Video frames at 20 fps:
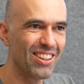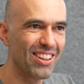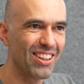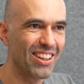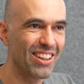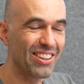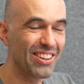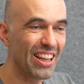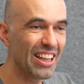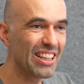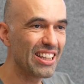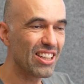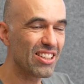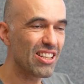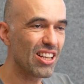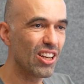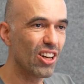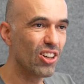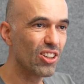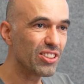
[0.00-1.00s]
Then as
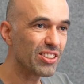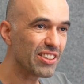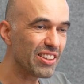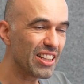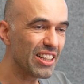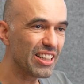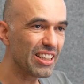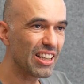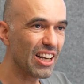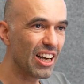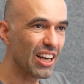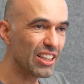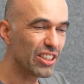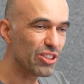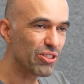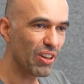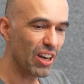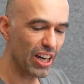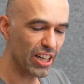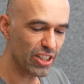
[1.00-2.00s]
a last thing, I
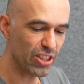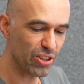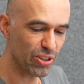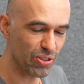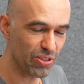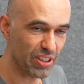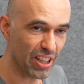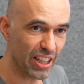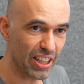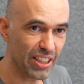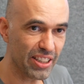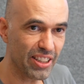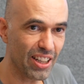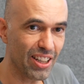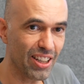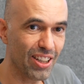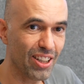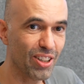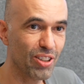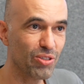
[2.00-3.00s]
tried to take
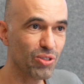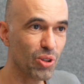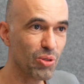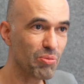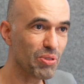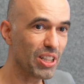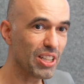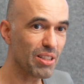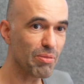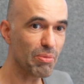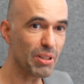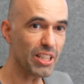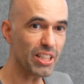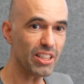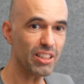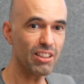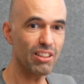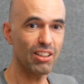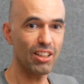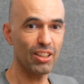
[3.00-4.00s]
a RoomKit
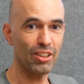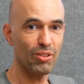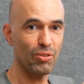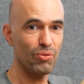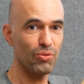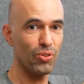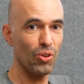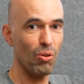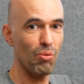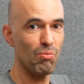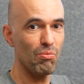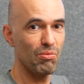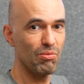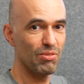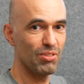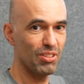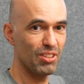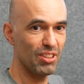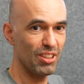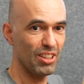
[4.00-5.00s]
Mini, like from
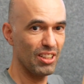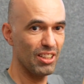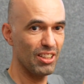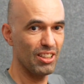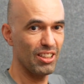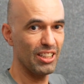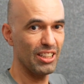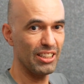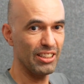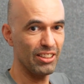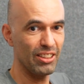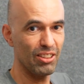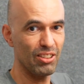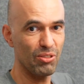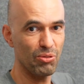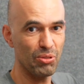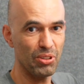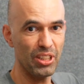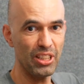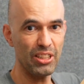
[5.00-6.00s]

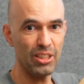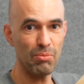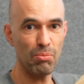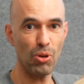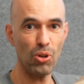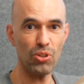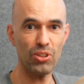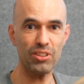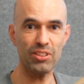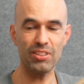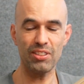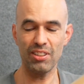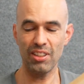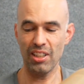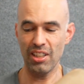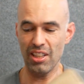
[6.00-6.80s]
within the box